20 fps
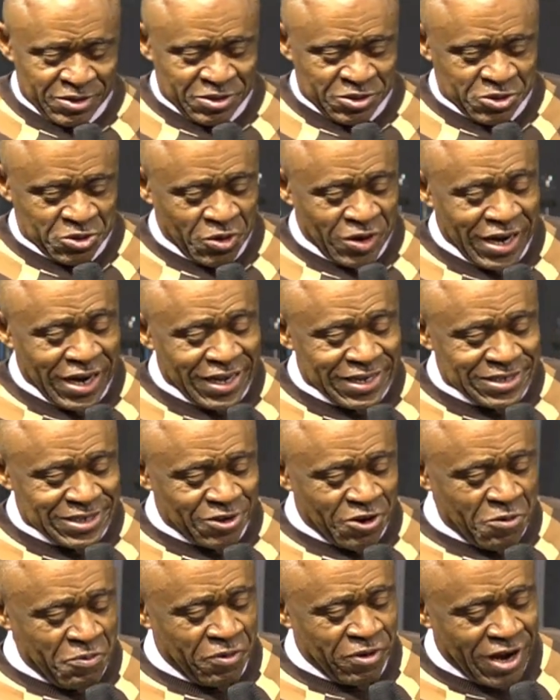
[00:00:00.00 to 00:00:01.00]
So let's
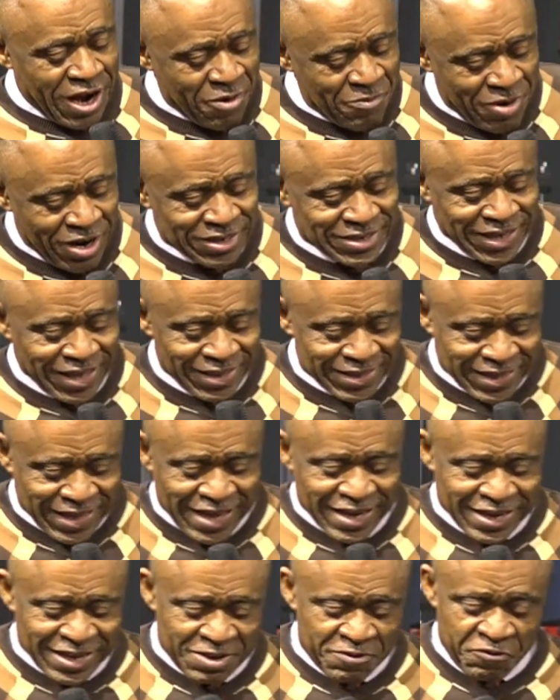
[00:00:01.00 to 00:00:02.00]
open our mouth and
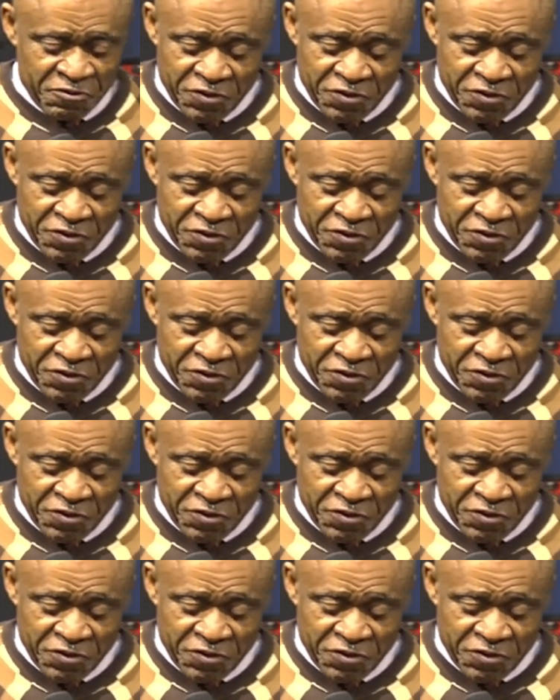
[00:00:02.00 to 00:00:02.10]
thank Him.